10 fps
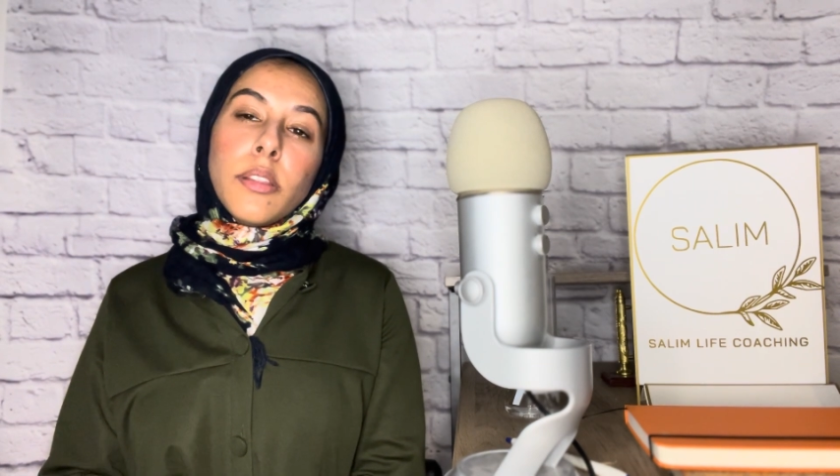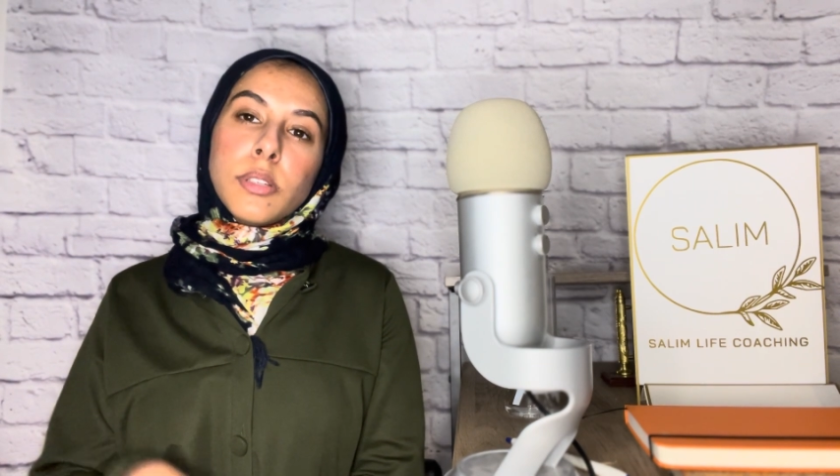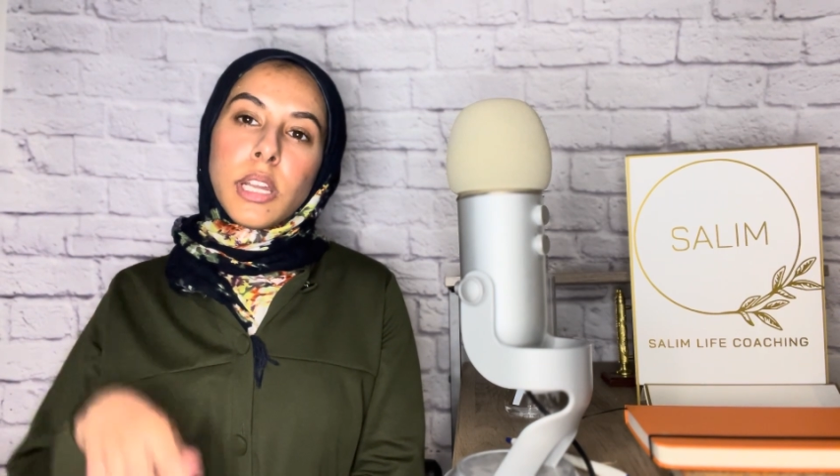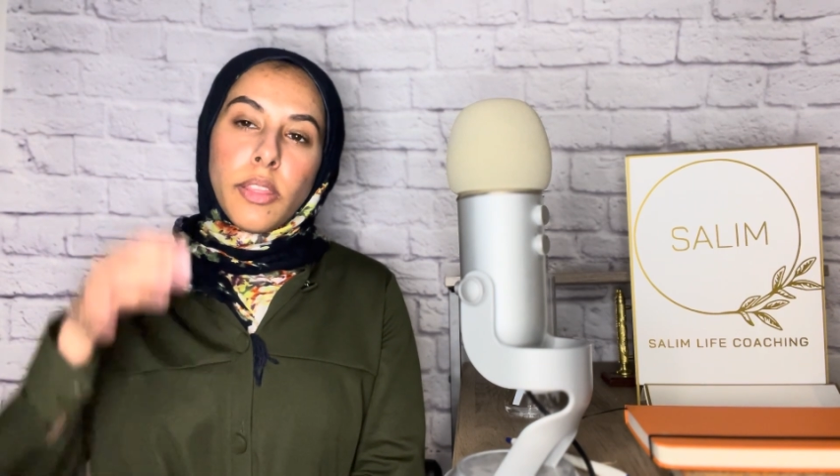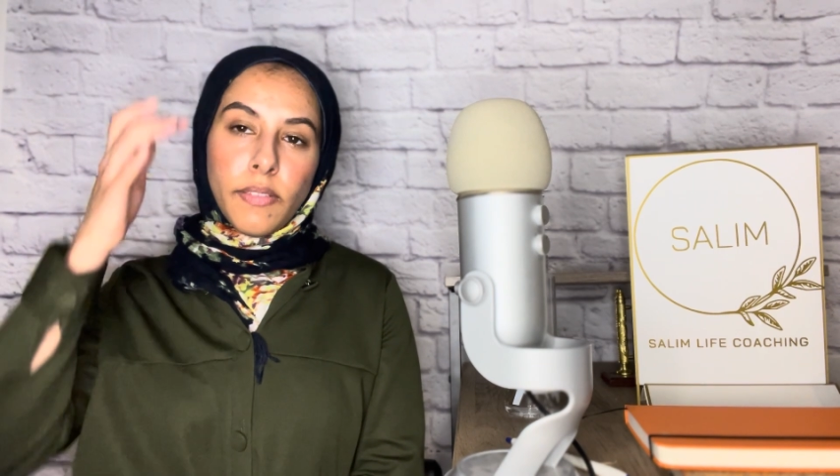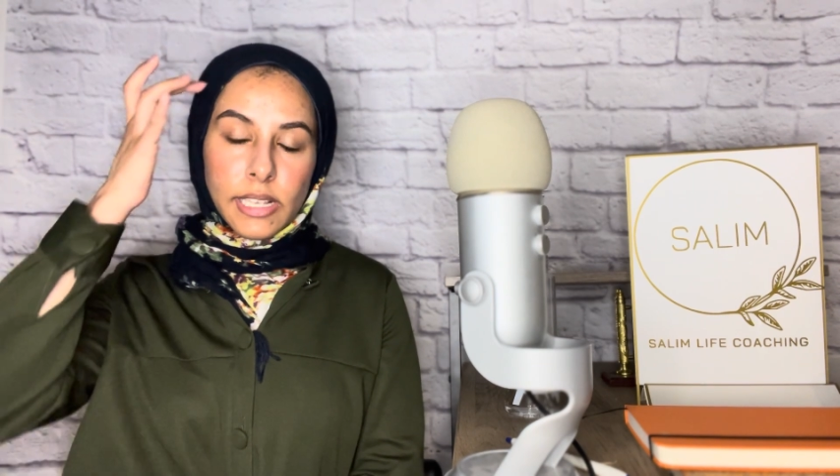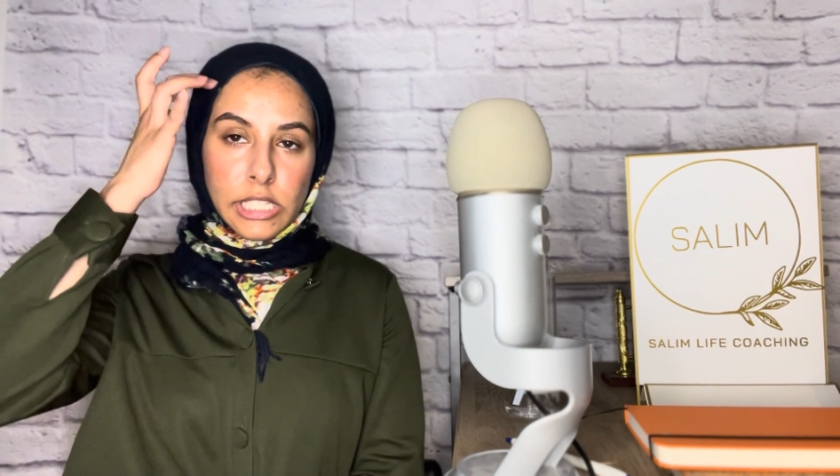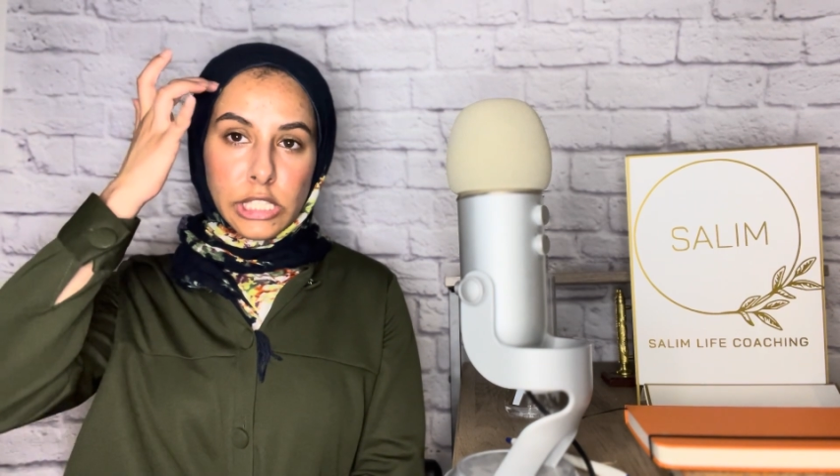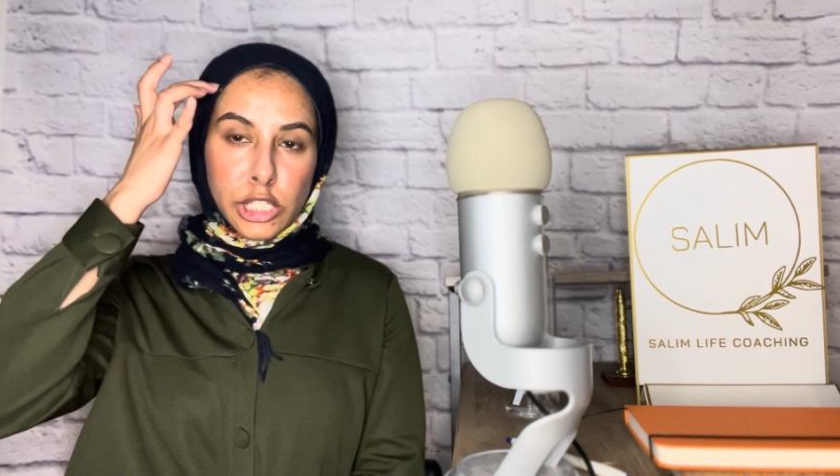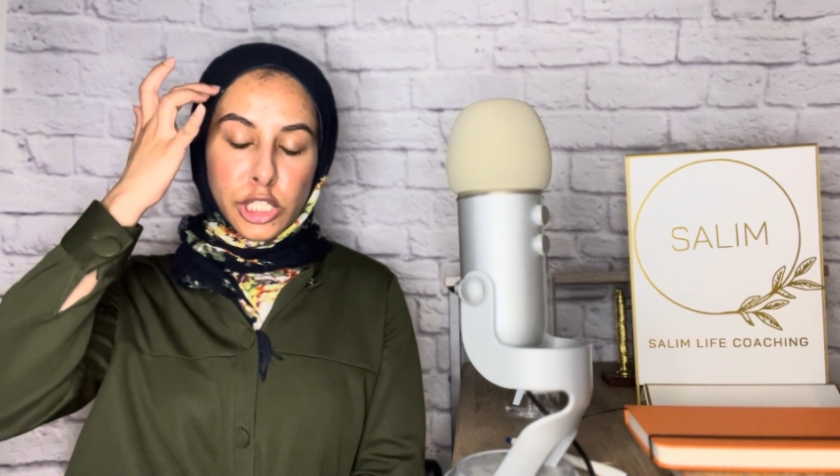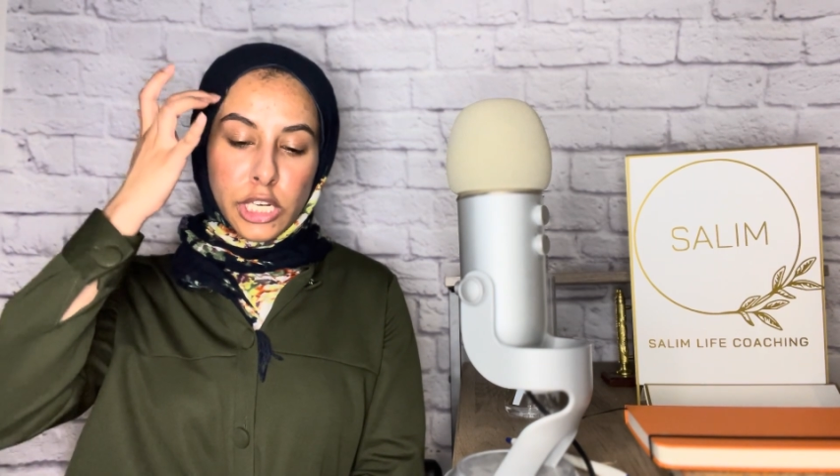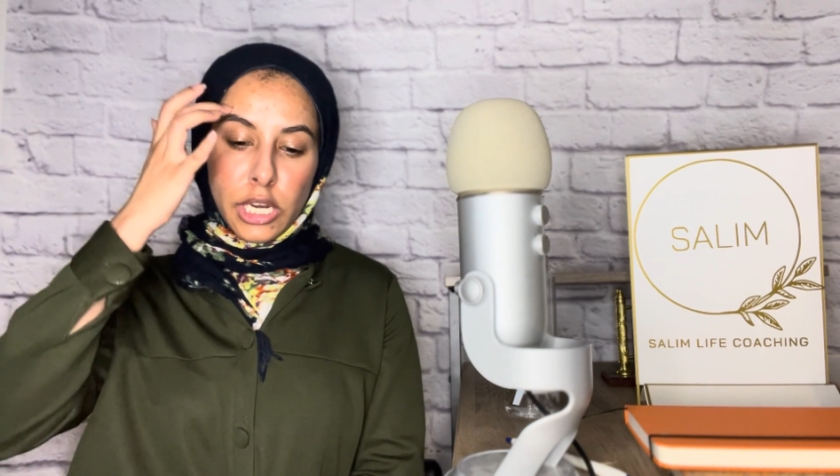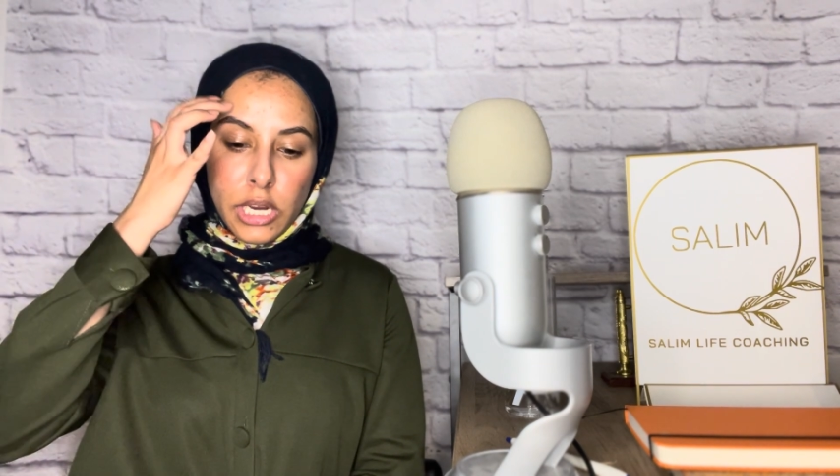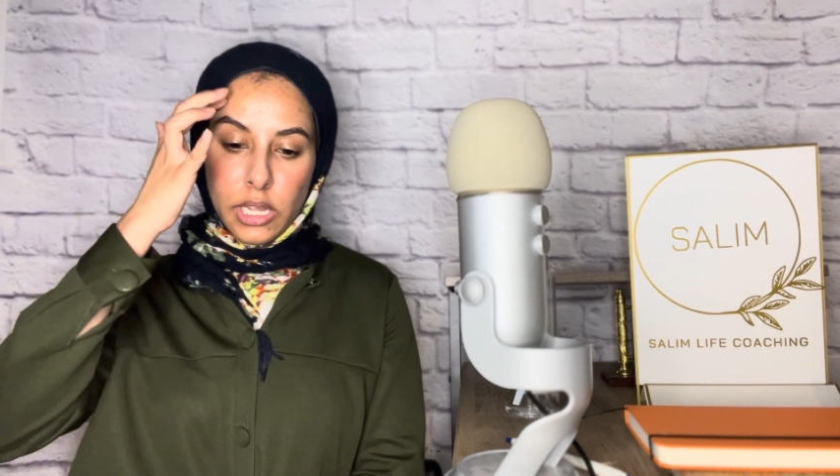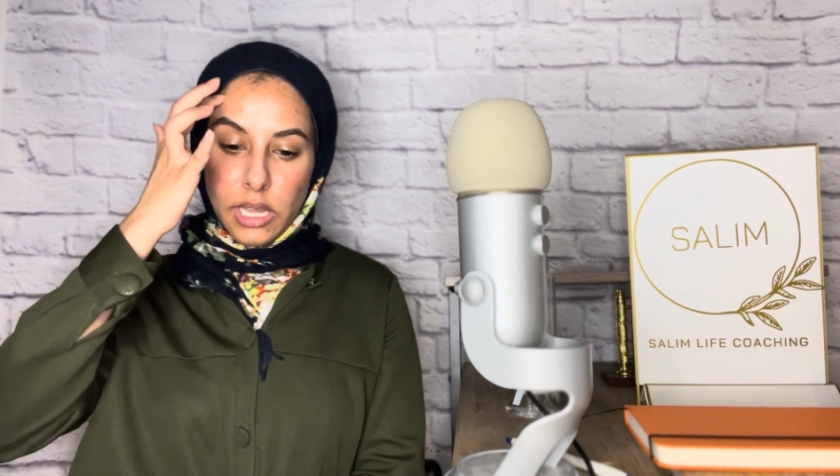was another vascular surgeon